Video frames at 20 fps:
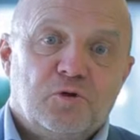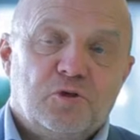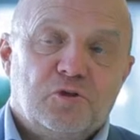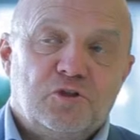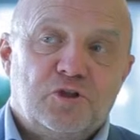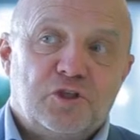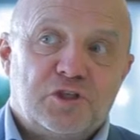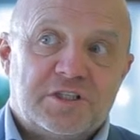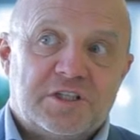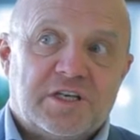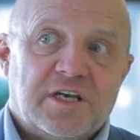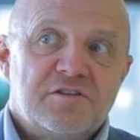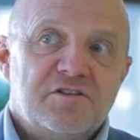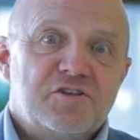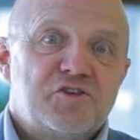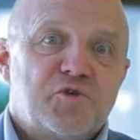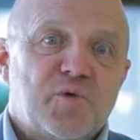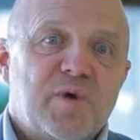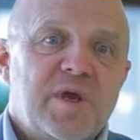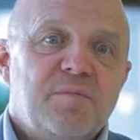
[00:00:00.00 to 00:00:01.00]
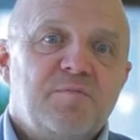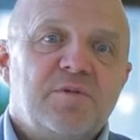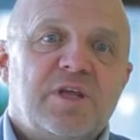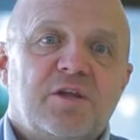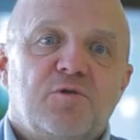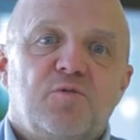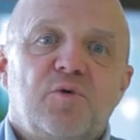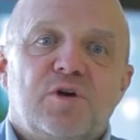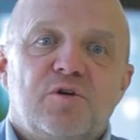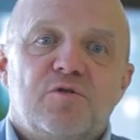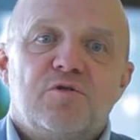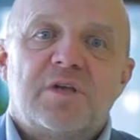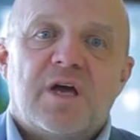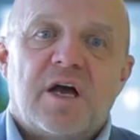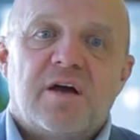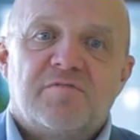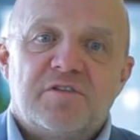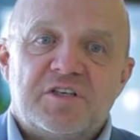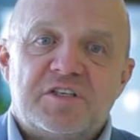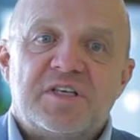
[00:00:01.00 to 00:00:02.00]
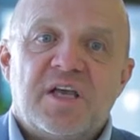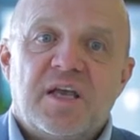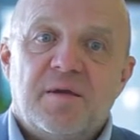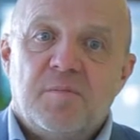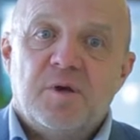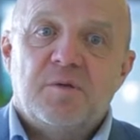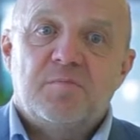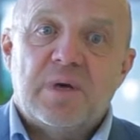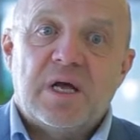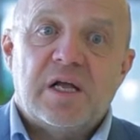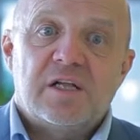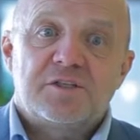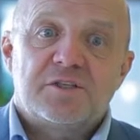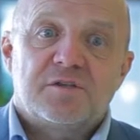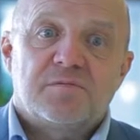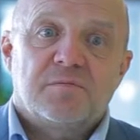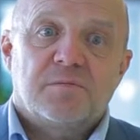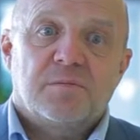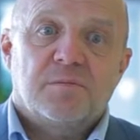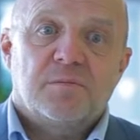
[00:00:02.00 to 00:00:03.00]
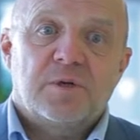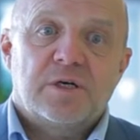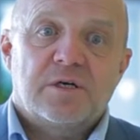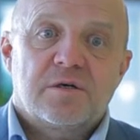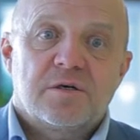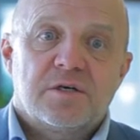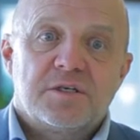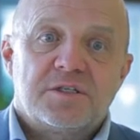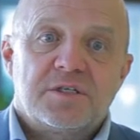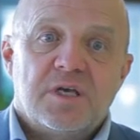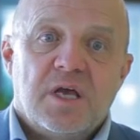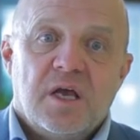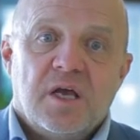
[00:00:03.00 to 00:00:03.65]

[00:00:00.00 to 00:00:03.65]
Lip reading: just can dream that we could have the same in Belgium, because